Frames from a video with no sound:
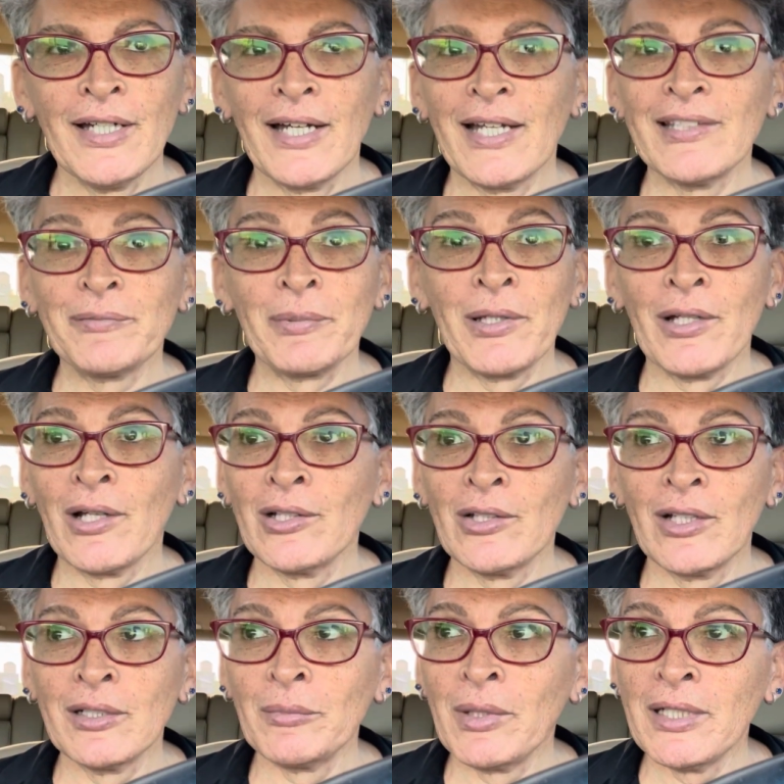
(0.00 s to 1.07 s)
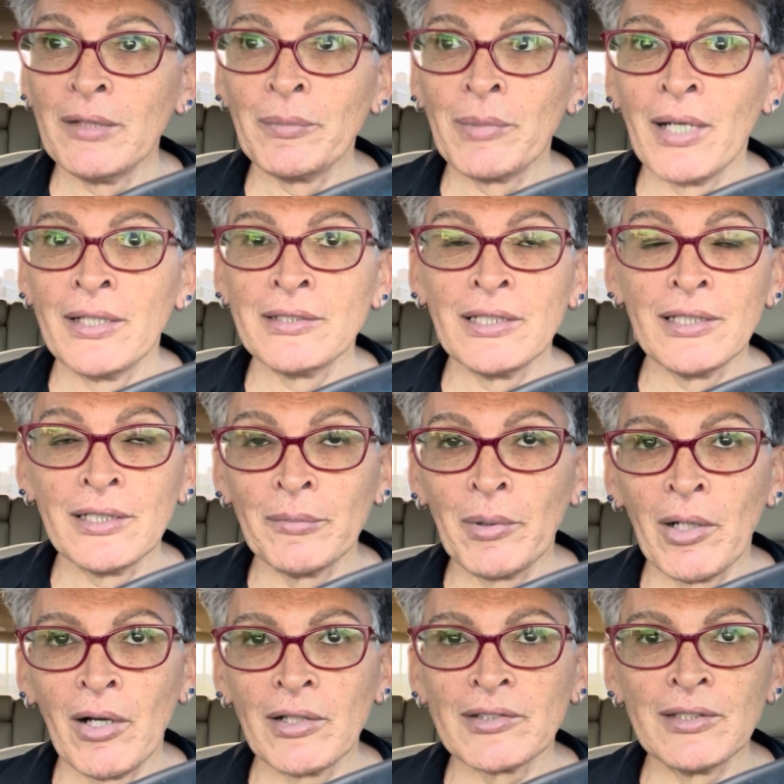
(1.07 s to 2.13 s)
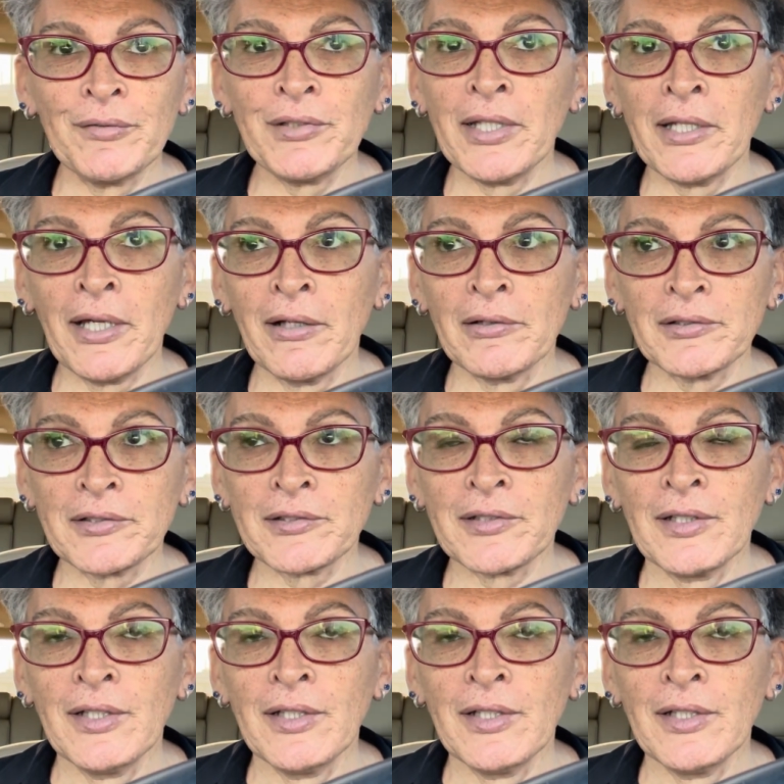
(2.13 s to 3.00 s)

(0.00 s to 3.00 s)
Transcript: I spent a lot of money buying the litter box and everything else.